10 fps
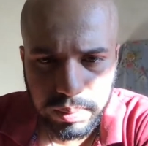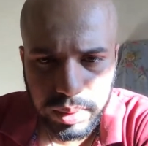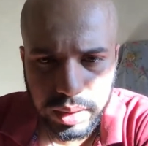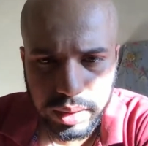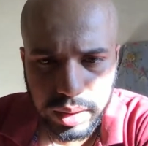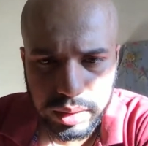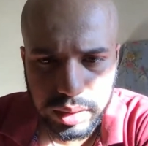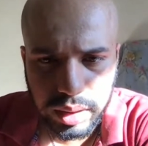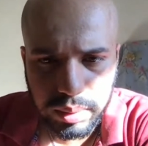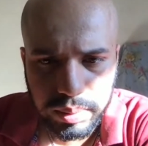build, test,
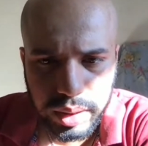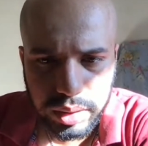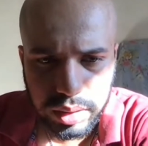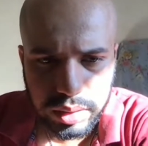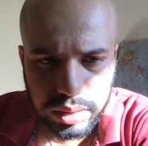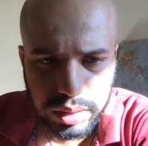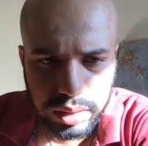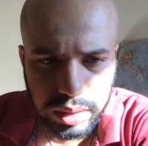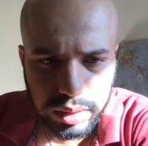and update your code.